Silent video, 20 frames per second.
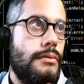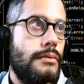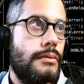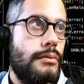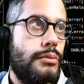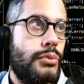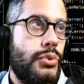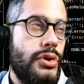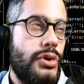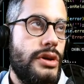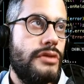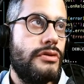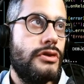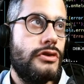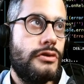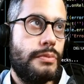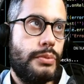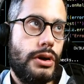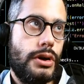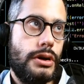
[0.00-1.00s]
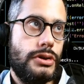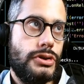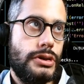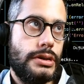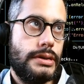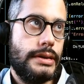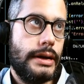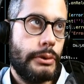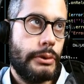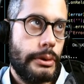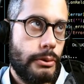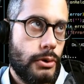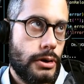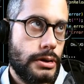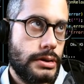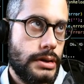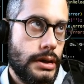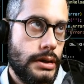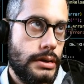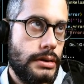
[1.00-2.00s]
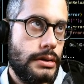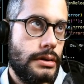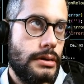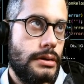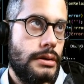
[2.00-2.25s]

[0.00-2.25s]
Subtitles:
previous project that we worked on,